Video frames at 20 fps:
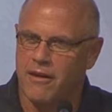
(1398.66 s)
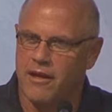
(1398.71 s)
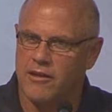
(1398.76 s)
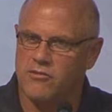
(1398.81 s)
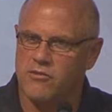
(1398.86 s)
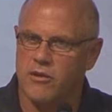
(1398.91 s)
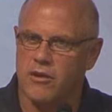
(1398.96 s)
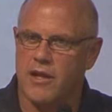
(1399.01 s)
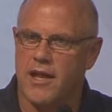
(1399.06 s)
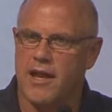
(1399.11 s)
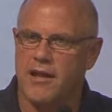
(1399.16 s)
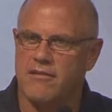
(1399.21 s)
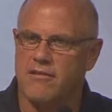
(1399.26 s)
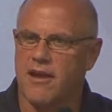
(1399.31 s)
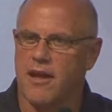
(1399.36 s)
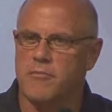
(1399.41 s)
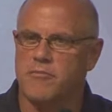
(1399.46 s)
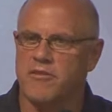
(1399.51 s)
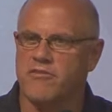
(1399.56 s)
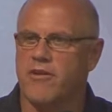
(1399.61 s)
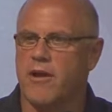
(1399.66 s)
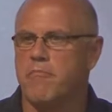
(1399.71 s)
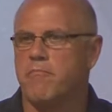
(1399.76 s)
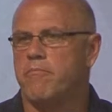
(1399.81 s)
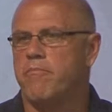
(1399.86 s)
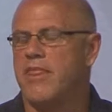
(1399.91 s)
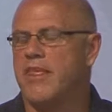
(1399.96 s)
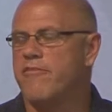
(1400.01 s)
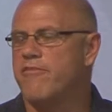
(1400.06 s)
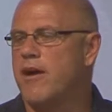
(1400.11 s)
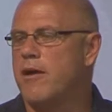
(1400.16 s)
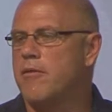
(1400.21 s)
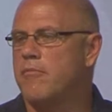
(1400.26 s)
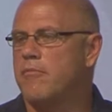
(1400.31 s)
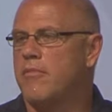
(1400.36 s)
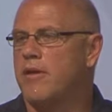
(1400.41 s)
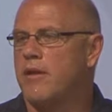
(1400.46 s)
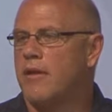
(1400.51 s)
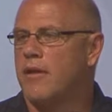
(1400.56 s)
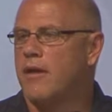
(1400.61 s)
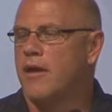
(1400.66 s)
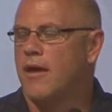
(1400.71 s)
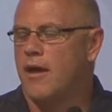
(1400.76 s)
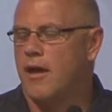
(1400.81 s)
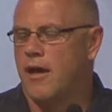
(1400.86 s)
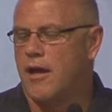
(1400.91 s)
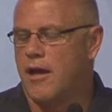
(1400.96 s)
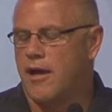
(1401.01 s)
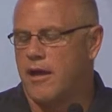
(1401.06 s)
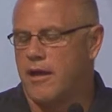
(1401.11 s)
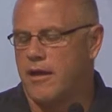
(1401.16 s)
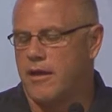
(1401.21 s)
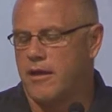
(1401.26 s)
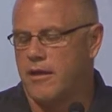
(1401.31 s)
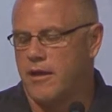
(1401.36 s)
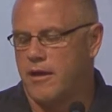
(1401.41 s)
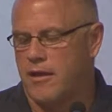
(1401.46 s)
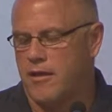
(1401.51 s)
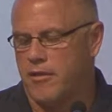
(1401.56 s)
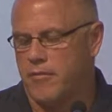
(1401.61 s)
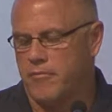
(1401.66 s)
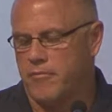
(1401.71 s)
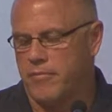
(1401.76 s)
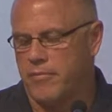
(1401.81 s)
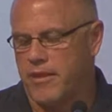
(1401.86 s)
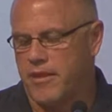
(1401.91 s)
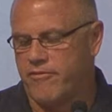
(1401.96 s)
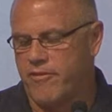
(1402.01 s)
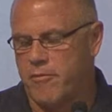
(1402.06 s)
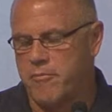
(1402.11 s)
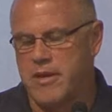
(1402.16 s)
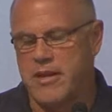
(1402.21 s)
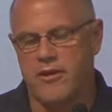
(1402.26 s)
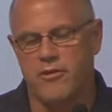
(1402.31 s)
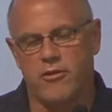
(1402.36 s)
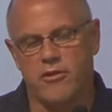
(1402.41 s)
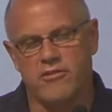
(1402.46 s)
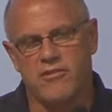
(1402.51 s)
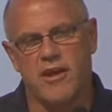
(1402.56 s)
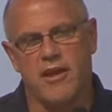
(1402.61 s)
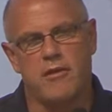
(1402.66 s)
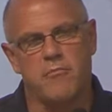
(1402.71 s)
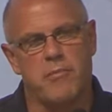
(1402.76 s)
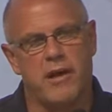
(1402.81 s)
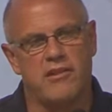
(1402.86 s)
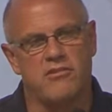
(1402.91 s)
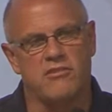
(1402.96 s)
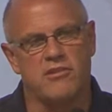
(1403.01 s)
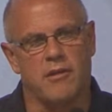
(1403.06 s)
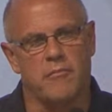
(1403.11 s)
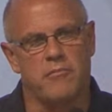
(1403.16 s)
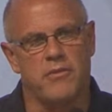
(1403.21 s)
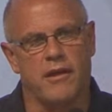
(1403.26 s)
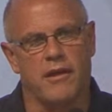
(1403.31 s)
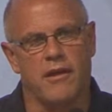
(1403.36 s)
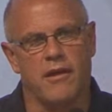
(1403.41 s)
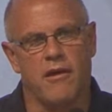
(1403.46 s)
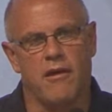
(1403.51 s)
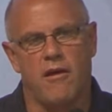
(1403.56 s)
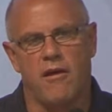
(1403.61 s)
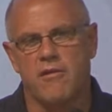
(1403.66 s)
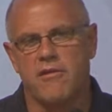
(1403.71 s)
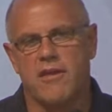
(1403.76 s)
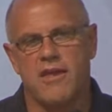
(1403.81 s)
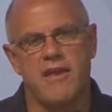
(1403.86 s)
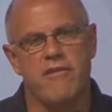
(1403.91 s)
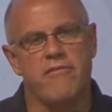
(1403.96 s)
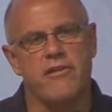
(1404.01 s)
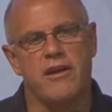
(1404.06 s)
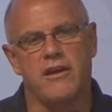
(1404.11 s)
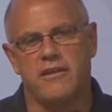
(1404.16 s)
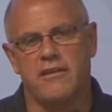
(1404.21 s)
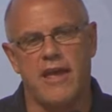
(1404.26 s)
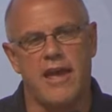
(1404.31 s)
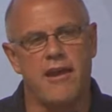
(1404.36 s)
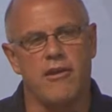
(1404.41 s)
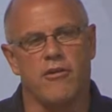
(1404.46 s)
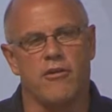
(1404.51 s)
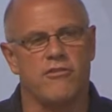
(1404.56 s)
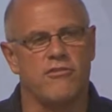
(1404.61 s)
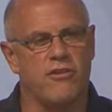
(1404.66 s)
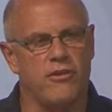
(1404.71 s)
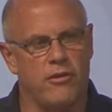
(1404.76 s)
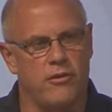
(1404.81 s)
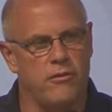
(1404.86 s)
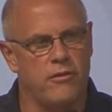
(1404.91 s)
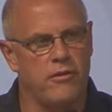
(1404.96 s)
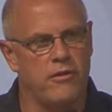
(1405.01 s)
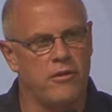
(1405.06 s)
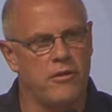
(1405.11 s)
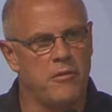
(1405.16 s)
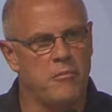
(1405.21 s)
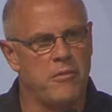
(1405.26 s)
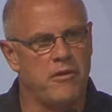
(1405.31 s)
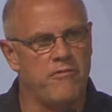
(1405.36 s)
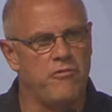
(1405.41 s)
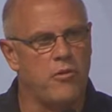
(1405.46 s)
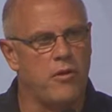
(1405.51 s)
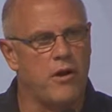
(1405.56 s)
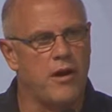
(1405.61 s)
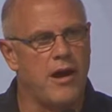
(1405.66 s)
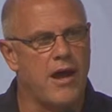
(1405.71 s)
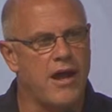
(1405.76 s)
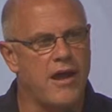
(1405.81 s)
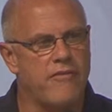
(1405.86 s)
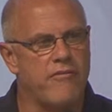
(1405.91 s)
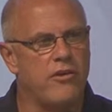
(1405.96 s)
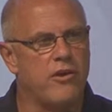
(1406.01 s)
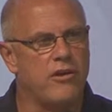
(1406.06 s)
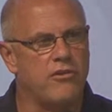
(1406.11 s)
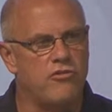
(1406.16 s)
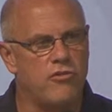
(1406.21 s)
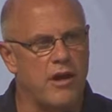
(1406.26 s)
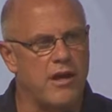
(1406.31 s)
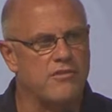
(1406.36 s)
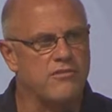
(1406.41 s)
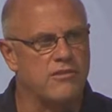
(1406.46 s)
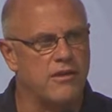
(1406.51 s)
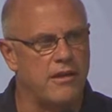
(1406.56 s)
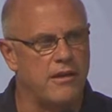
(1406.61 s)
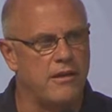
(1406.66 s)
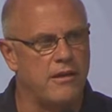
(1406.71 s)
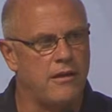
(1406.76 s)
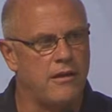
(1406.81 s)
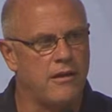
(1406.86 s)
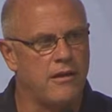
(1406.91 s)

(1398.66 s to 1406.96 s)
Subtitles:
And so a lot of times if I'm irritated by something, I'll give it a day or two before I ever address it